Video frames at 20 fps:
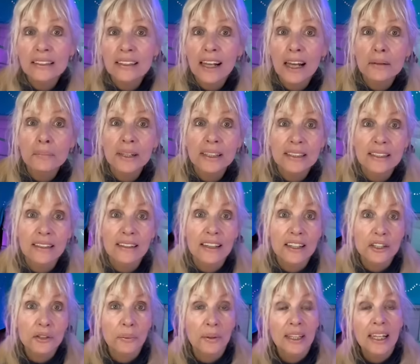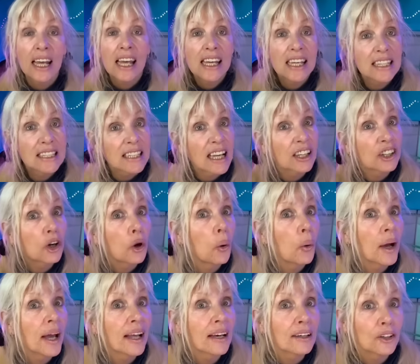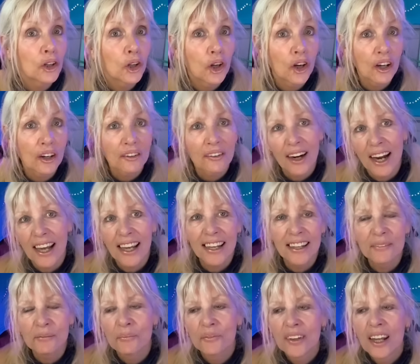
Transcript: led me to this one. He said, "Go ahead and look." Right.